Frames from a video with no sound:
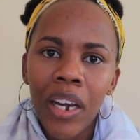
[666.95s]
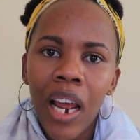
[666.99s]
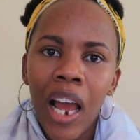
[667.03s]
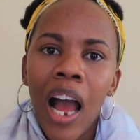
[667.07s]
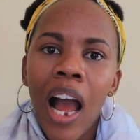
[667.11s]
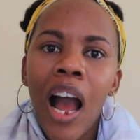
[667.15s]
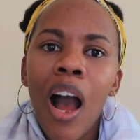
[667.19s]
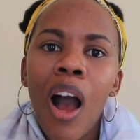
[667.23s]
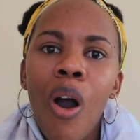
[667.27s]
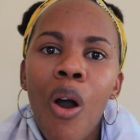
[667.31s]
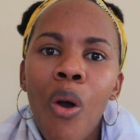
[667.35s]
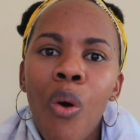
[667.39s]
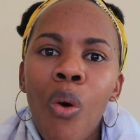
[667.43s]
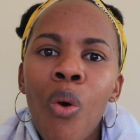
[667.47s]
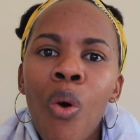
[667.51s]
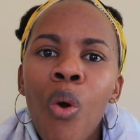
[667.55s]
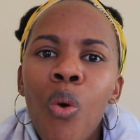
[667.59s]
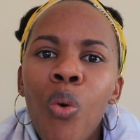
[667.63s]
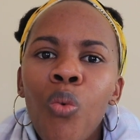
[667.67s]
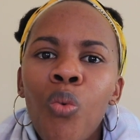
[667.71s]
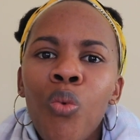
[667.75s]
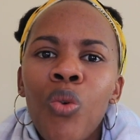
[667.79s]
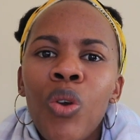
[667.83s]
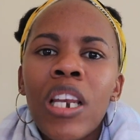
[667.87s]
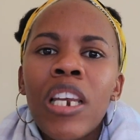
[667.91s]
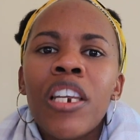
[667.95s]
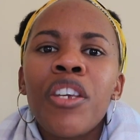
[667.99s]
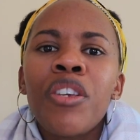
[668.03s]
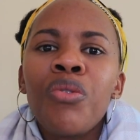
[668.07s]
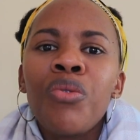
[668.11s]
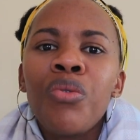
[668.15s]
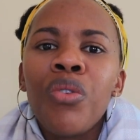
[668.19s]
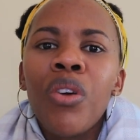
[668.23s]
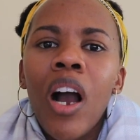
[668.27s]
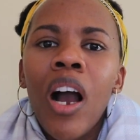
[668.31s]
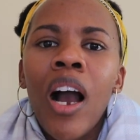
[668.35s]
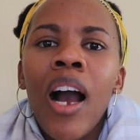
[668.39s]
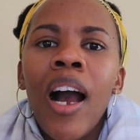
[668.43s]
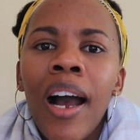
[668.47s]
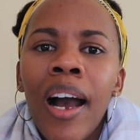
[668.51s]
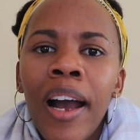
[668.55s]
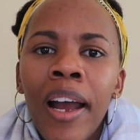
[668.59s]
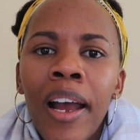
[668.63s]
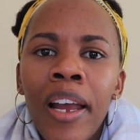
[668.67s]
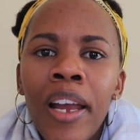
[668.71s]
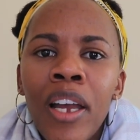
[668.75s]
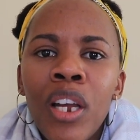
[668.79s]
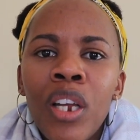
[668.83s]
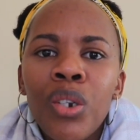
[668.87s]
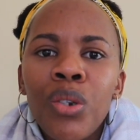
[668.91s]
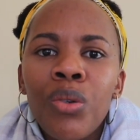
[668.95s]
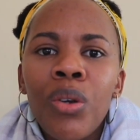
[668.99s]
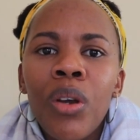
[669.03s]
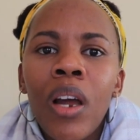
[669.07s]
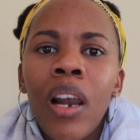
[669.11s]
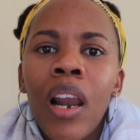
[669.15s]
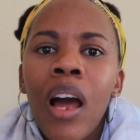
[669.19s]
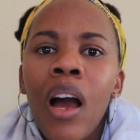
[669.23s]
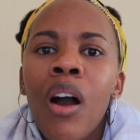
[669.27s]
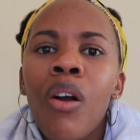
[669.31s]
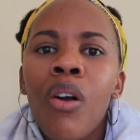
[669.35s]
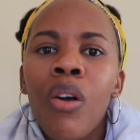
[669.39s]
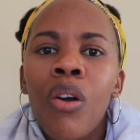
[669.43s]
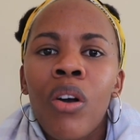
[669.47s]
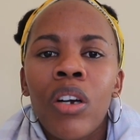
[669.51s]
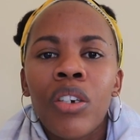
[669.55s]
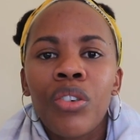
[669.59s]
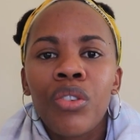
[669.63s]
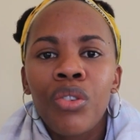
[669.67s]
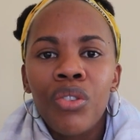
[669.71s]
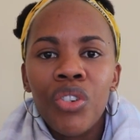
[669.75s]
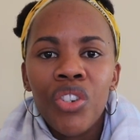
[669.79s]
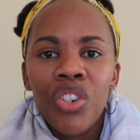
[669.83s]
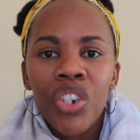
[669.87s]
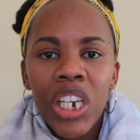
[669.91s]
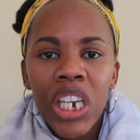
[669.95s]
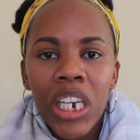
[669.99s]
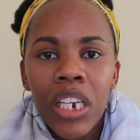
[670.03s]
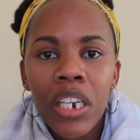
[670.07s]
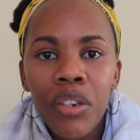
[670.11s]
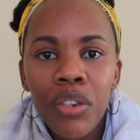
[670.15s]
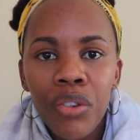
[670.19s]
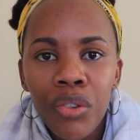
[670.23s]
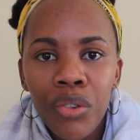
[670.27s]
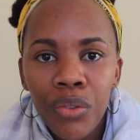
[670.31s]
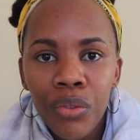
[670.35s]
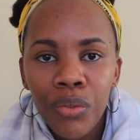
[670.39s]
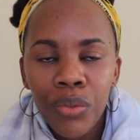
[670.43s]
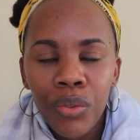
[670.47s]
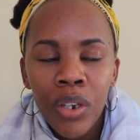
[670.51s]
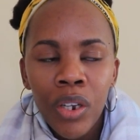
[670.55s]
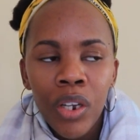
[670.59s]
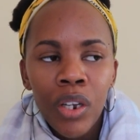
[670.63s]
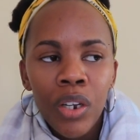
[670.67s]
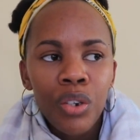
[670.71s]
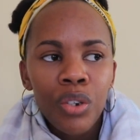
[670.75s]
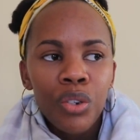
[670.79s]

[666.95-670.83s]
how willing you are to allow God to change you,